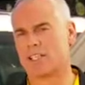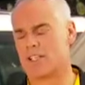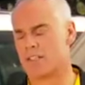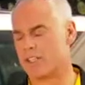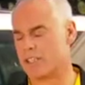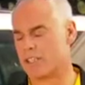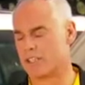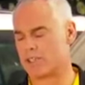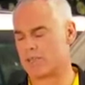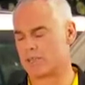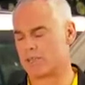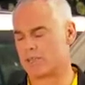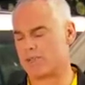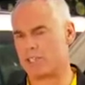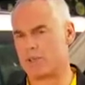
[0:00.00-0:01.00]
These are
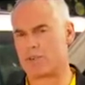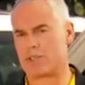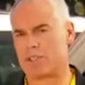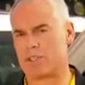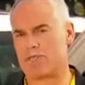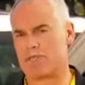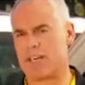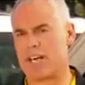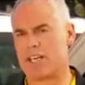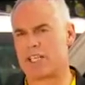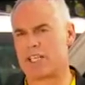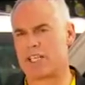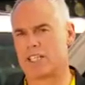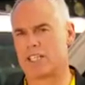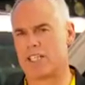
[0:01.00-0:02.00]
typically found
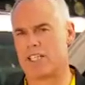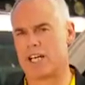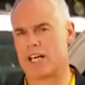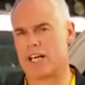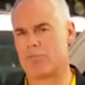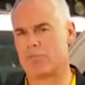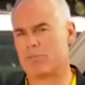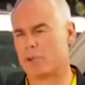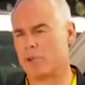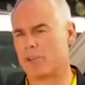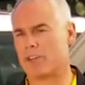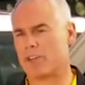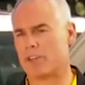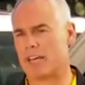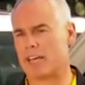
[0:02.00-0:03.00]
in the boot
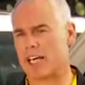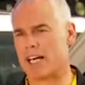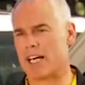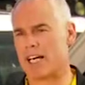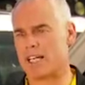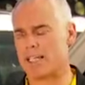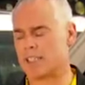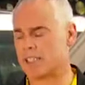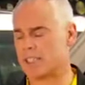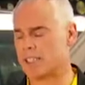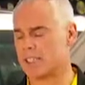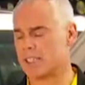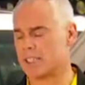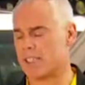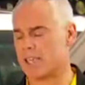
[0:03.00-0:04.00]
of the car
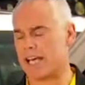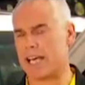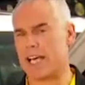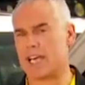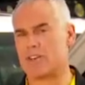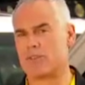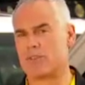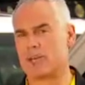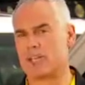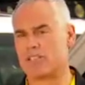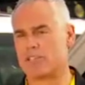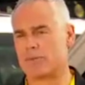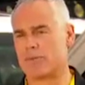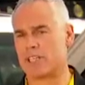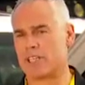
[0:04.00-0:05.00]
and run
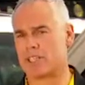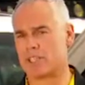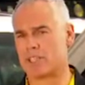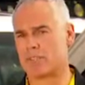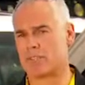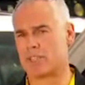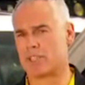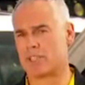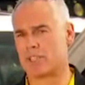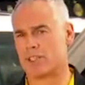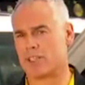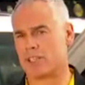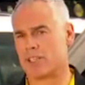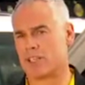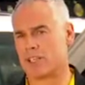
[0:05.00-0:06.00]
some of the auxiliary
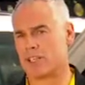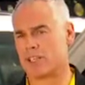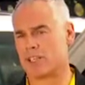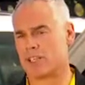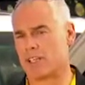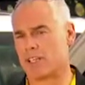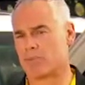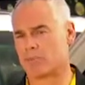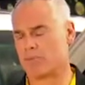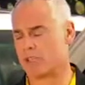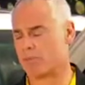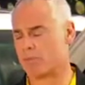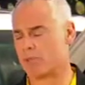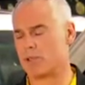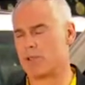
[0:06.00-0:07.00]

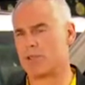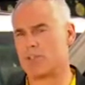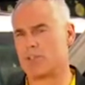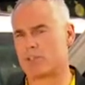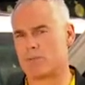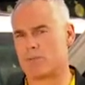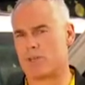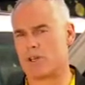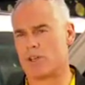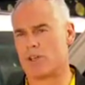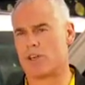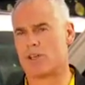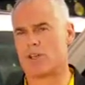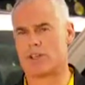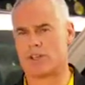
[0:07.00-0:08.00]
computers and
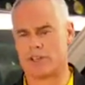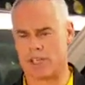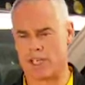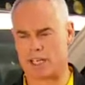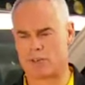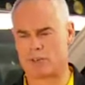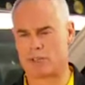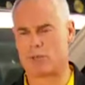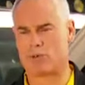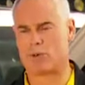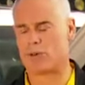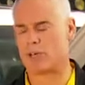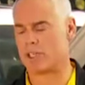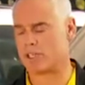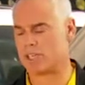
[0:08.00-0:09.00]
whatnot as required.